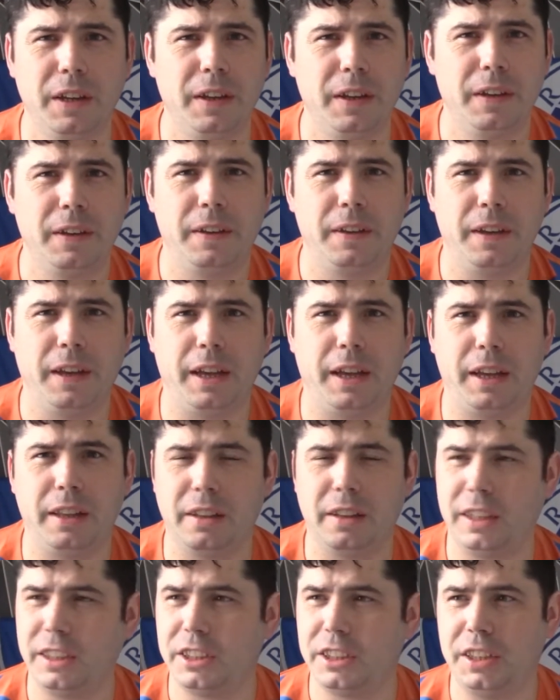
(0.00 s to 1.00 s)
The
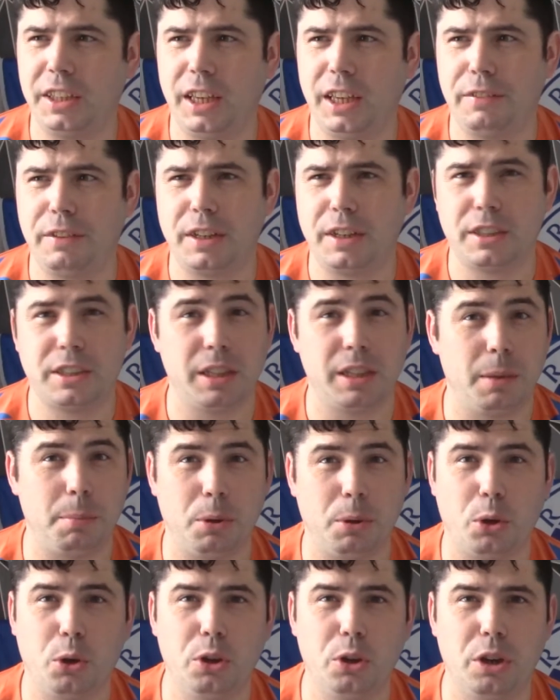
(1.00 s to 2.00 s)
likes of Davis,
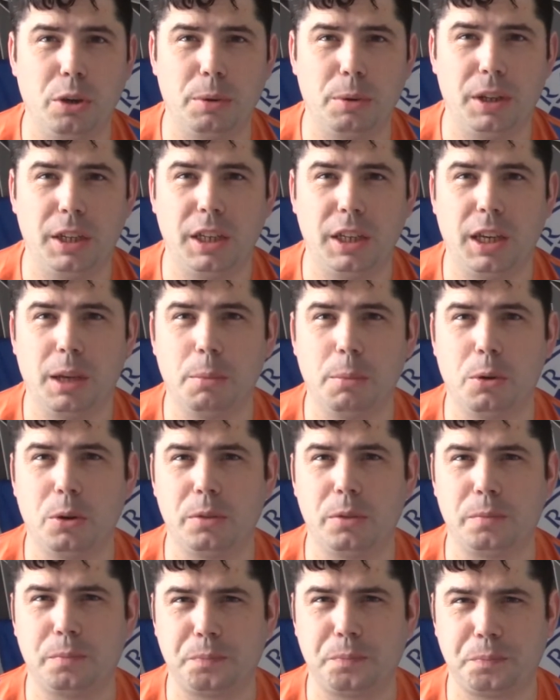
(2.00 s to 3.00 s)
Bacuna, when he came
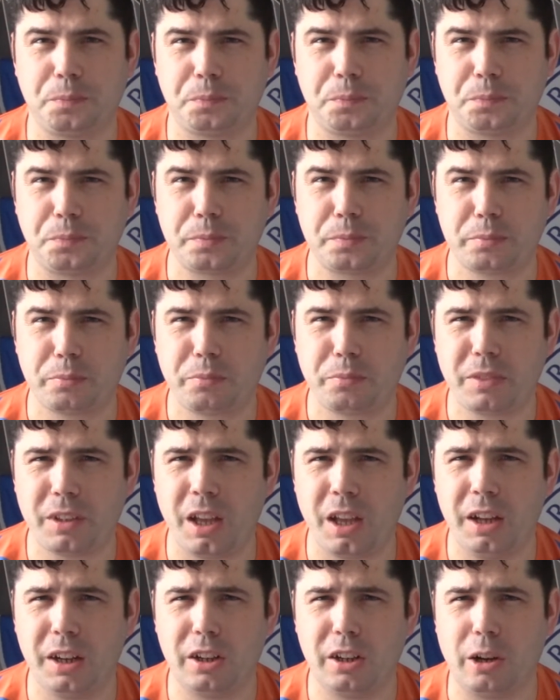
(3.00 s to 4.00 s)
on,
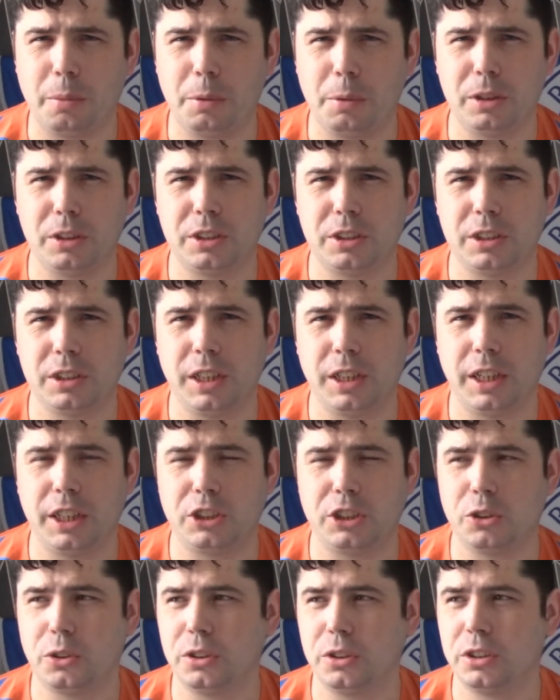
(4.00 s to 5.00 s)
had a couple of
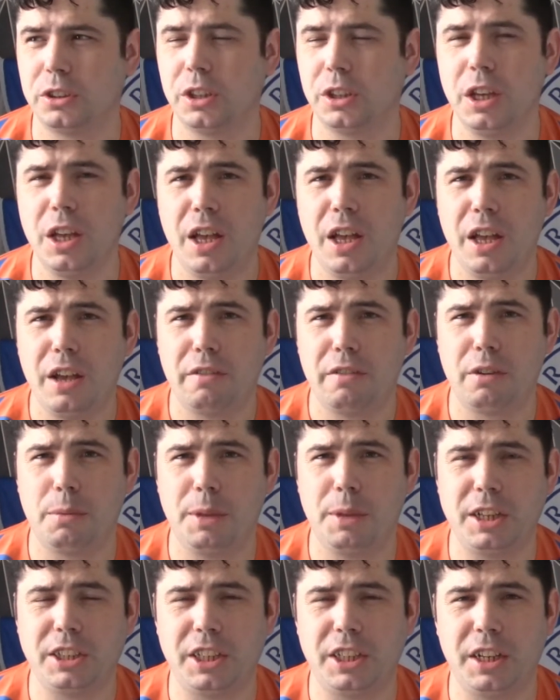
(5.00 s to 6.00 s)
shots from the
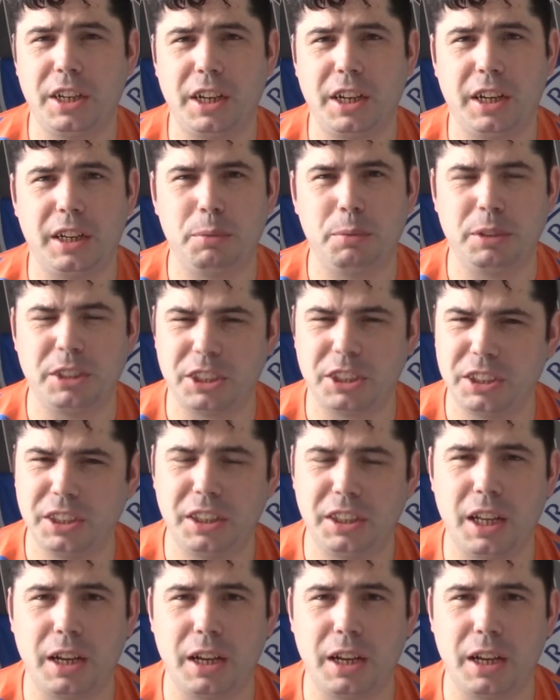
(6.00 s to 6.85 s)
edge area, and we just need that